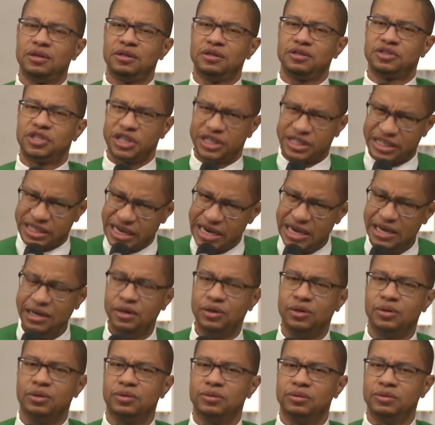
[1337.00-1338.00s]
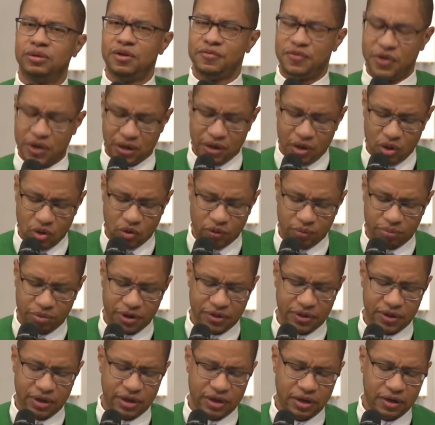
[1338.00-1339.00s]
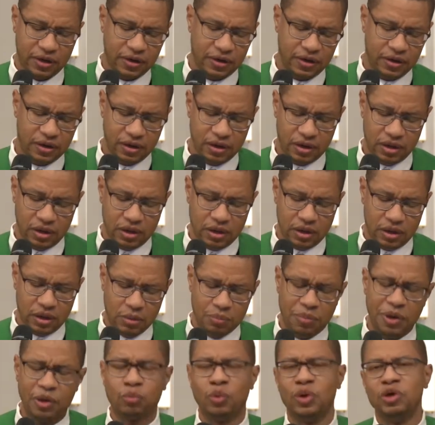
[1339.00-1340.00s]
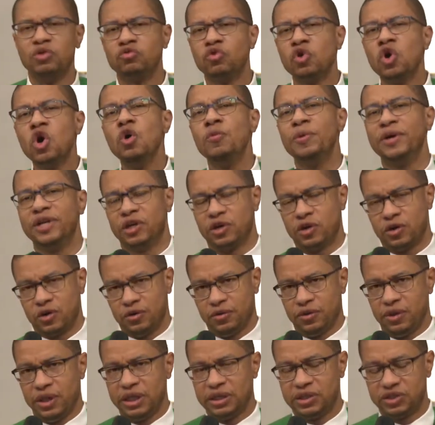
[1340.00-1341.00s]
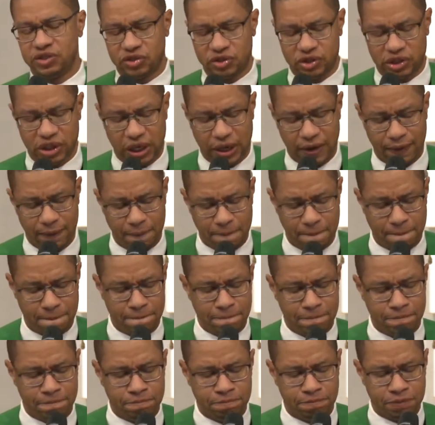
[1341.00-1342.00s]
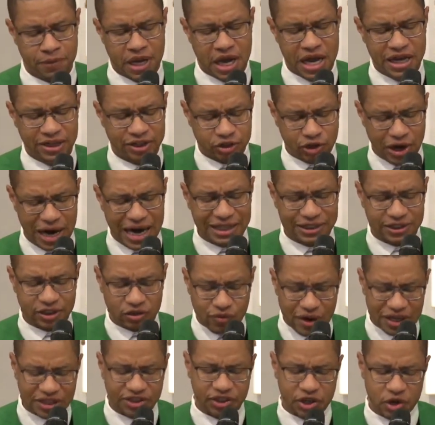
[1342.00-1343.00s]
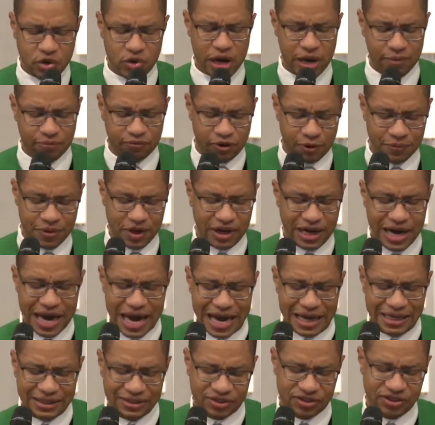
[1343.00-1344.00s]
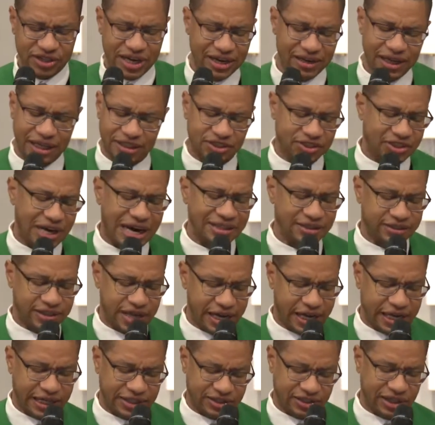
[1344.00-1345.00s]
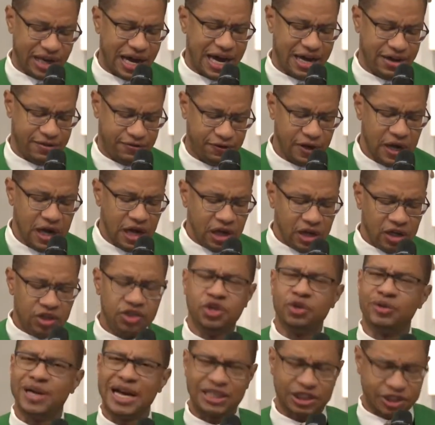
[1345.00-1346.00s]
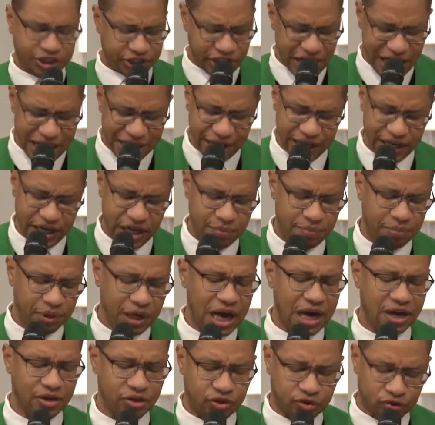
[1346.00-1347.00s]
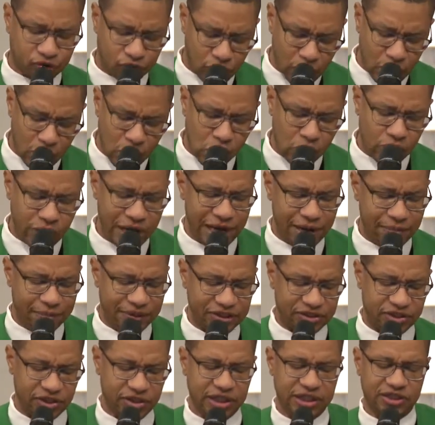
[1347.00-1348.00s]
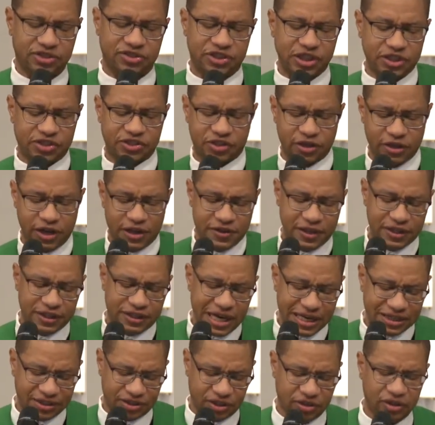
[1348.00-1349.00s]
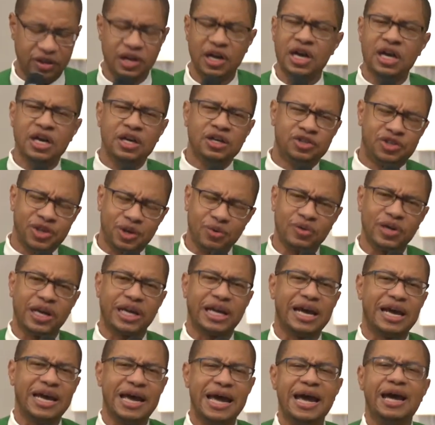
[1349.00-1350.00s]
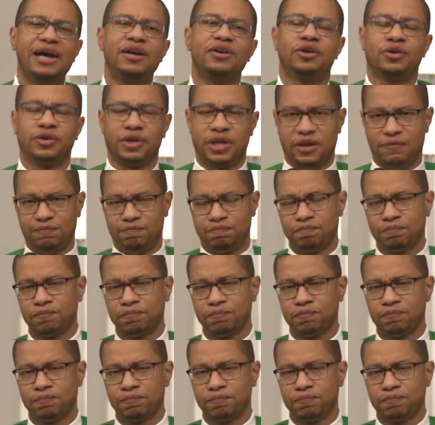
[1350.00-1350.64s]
to kill their own brother. But when Reuben heard this, he tried to rescue him from their hands, saying, let's not take his life. Do not shed any blood. Throw him into this cistern in the desert. Don't lay a hand on him.